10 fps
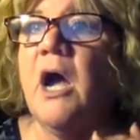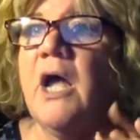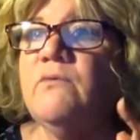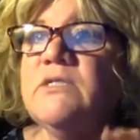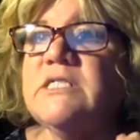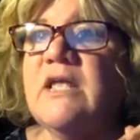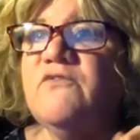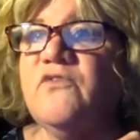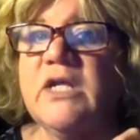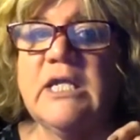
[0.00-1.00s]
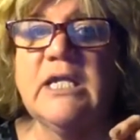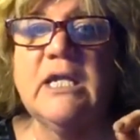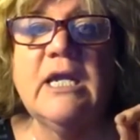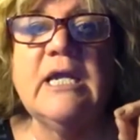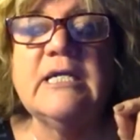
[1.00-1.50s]
I would say, Vicky,
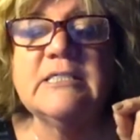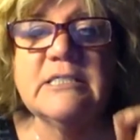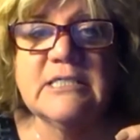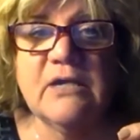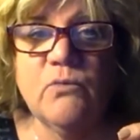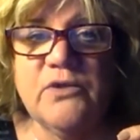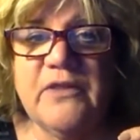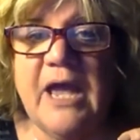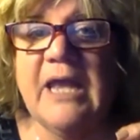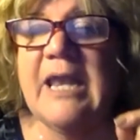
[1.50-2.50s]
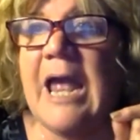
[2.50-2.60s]
sit with that,